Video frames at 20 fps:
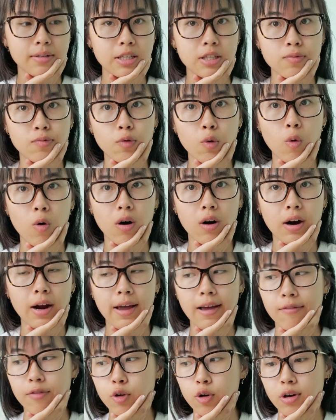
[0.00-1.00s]
It's 4, I
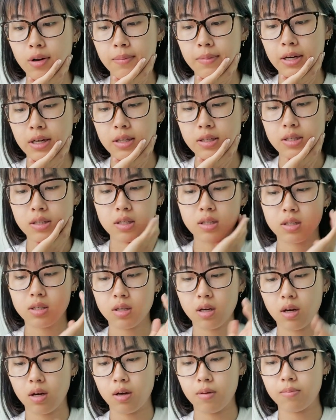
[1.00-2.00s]
have 30 minutes
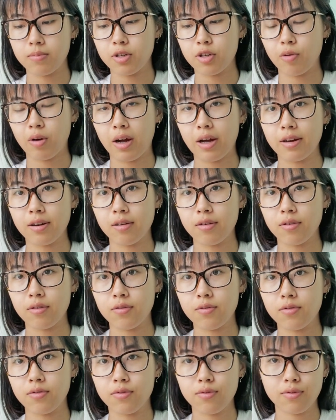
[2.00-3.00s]
to kind of
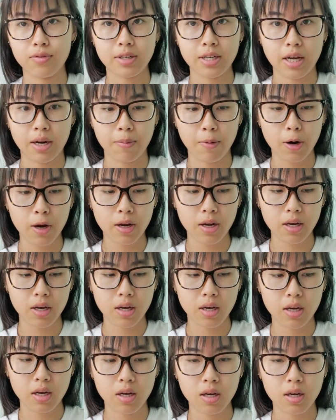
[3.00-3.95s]
take a break,